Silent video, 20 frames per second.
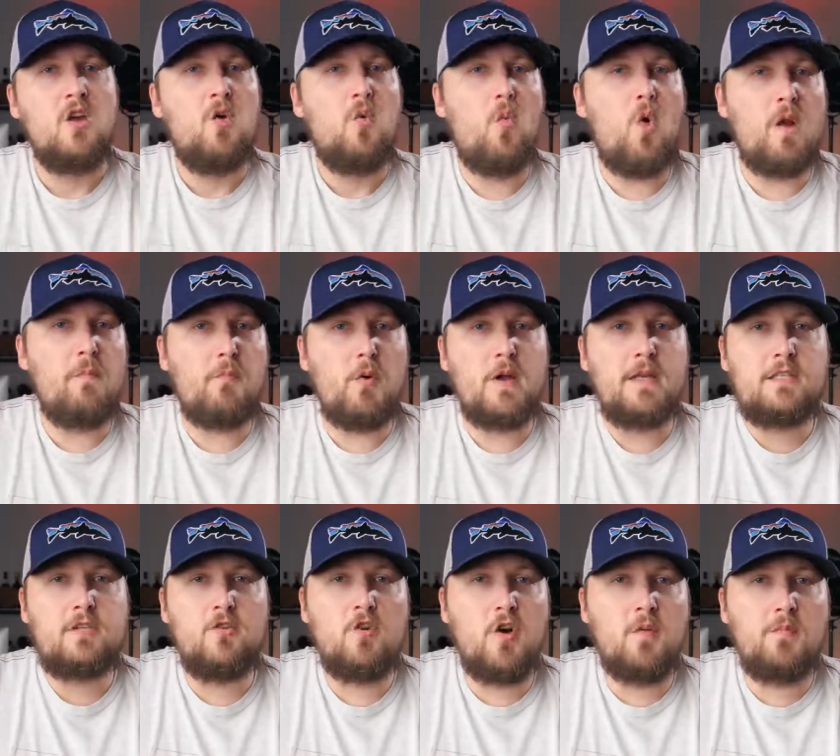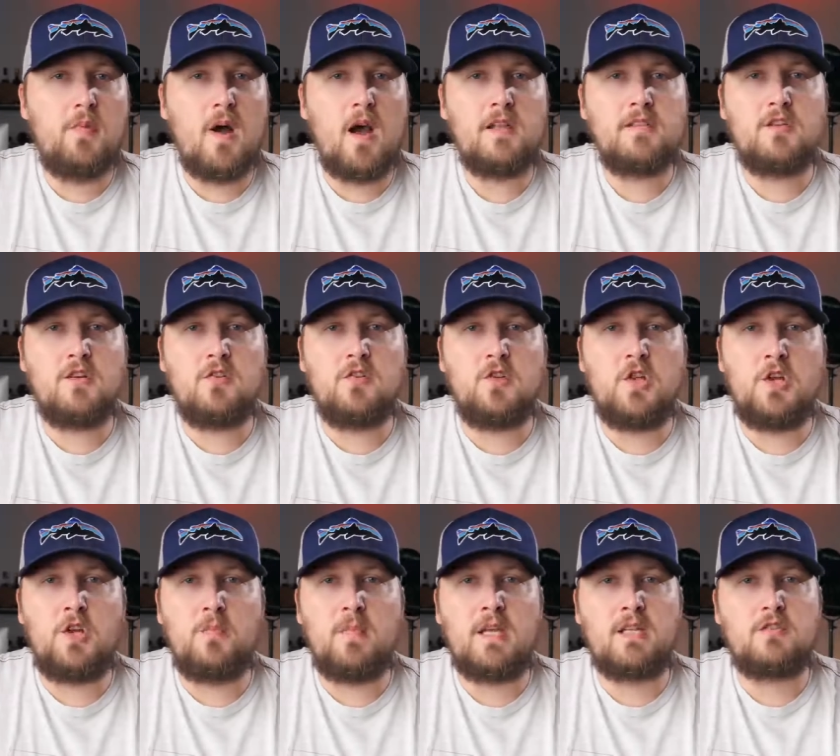1.2 ohm pods are a
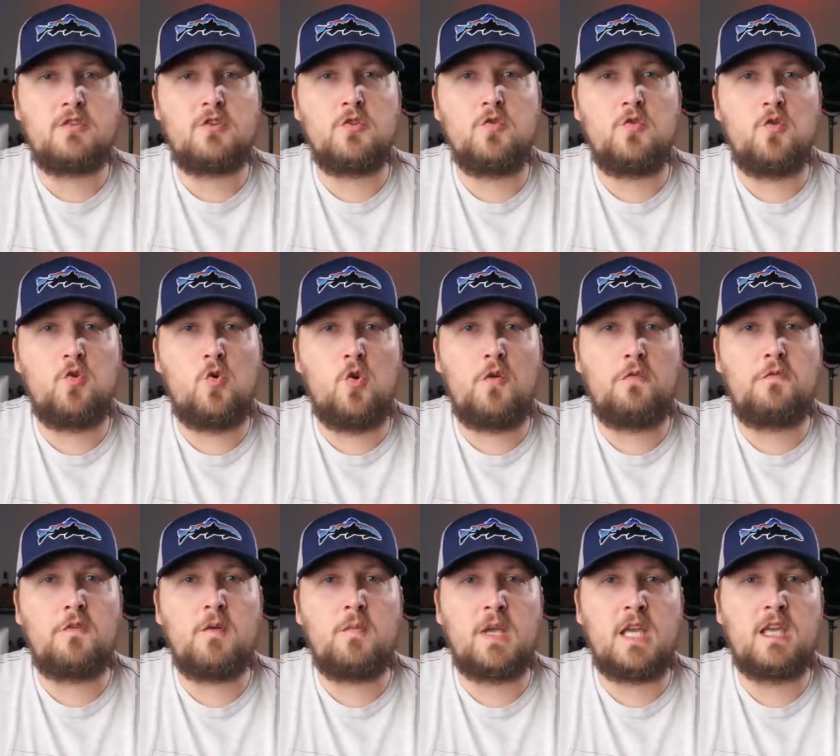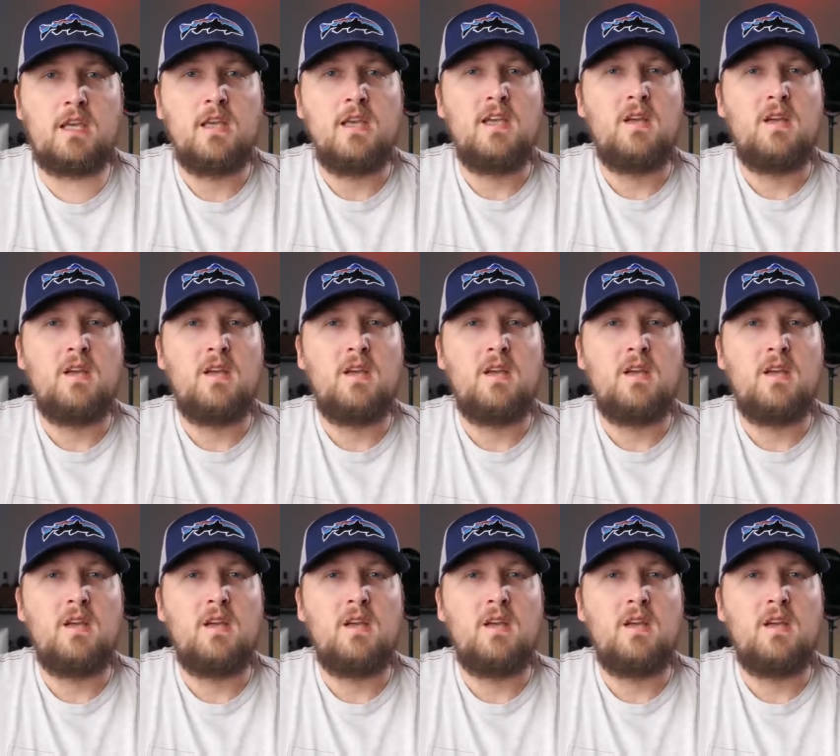little bit too cool for me,